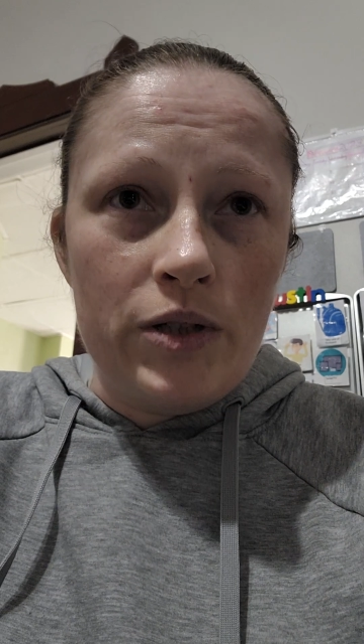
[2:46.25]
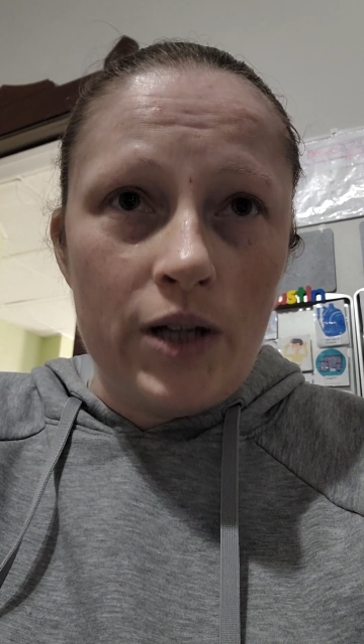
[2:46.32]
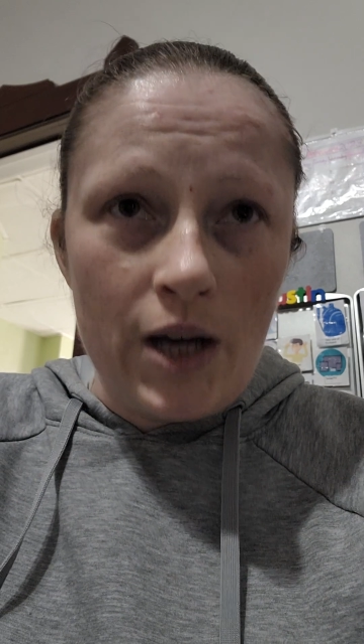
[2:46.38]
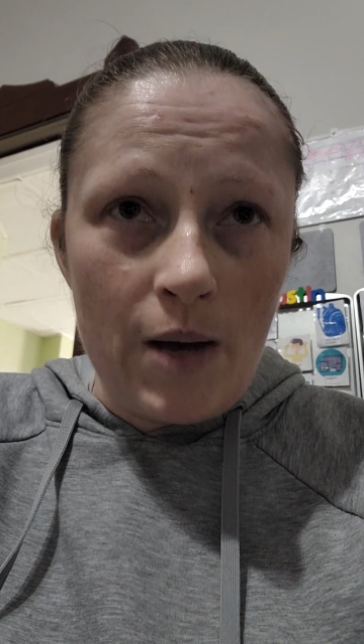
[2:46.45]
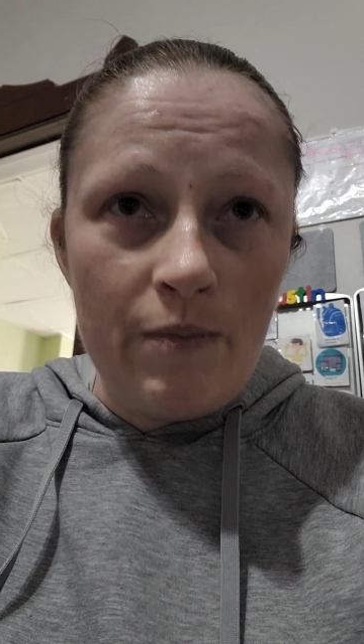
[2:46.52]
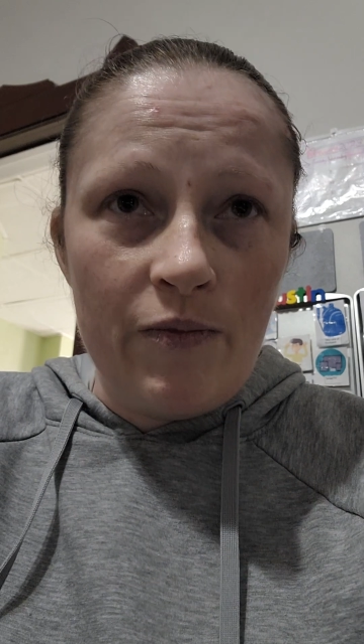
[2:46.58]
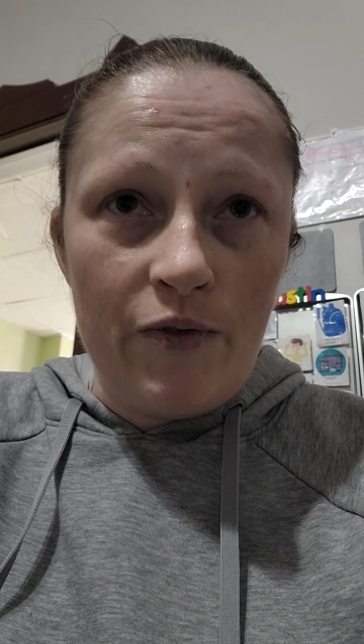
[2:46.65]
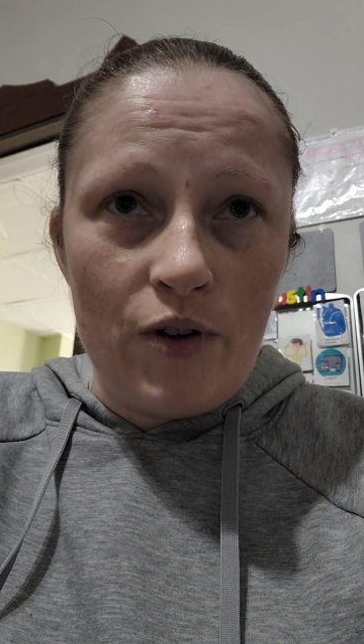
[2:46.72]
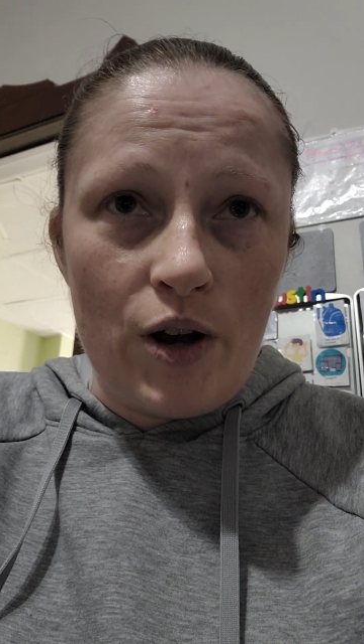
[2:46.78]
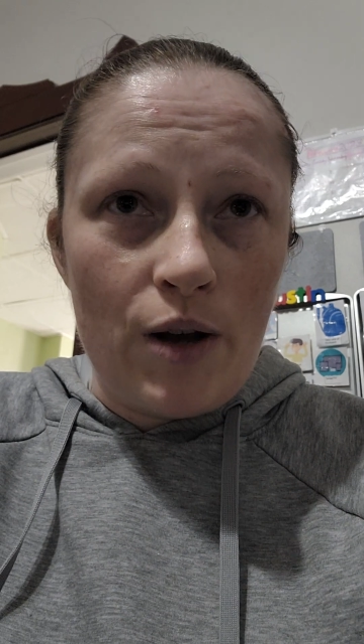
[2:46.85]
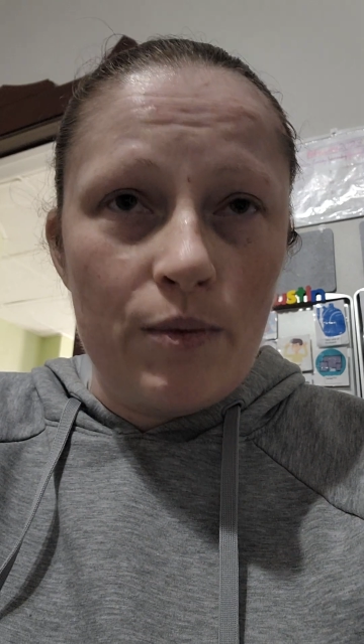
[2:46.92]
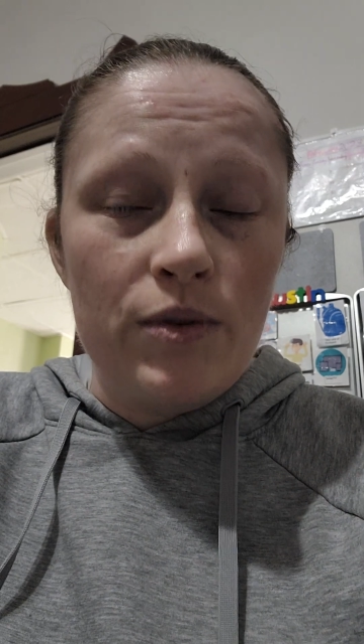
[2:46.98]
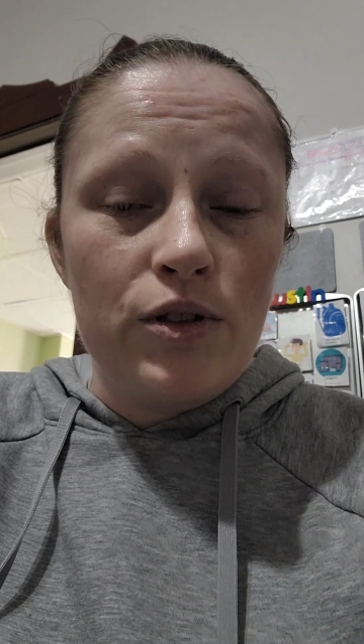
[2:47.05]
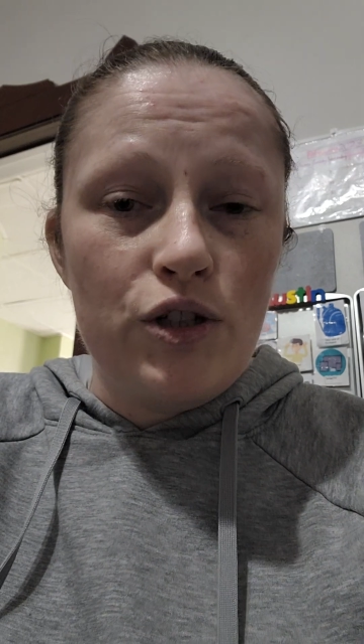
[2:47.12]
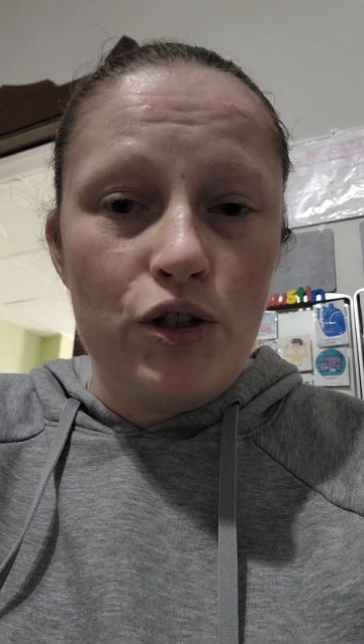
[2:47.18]
come
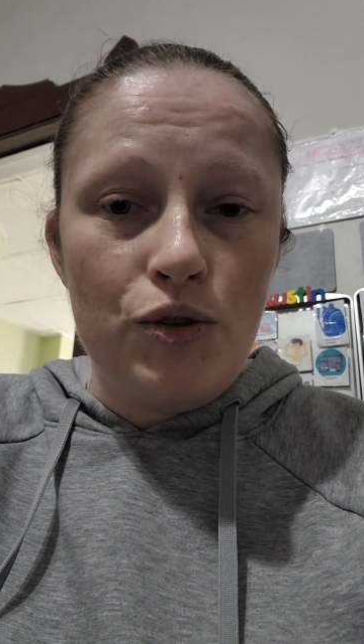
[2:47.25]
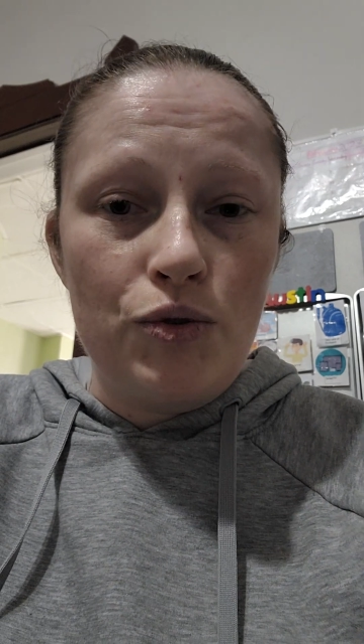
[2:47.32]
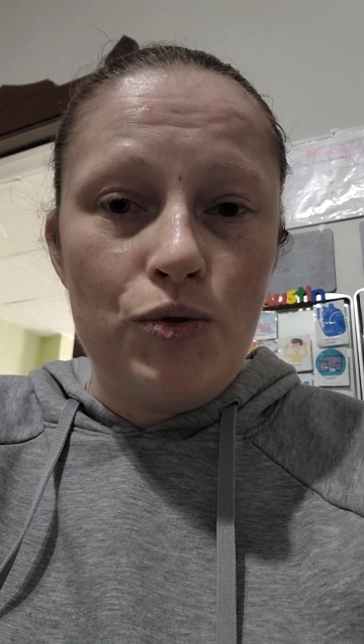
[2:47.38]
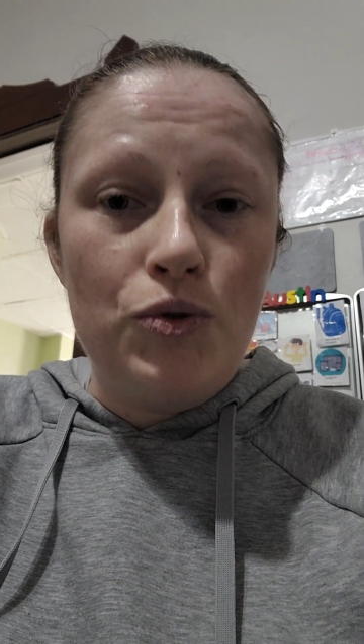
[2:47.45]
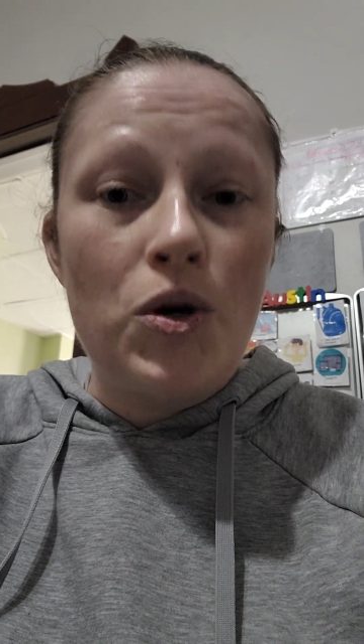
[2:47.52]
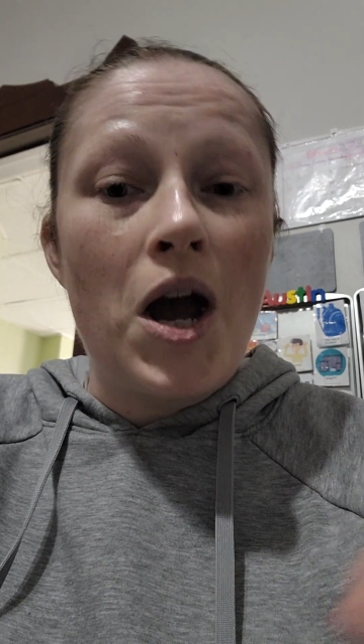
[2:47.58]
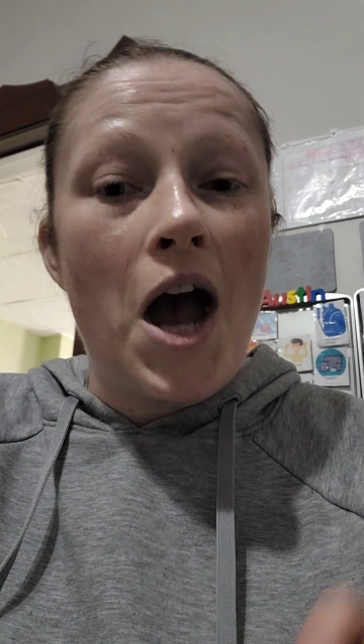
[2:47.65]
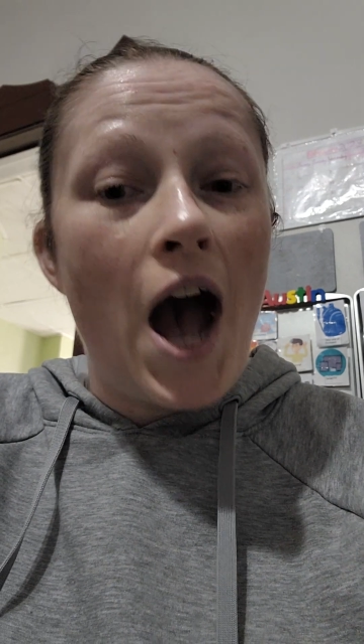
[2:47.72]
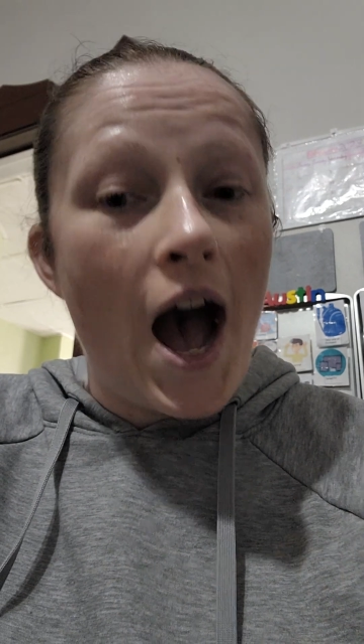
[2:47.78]
from two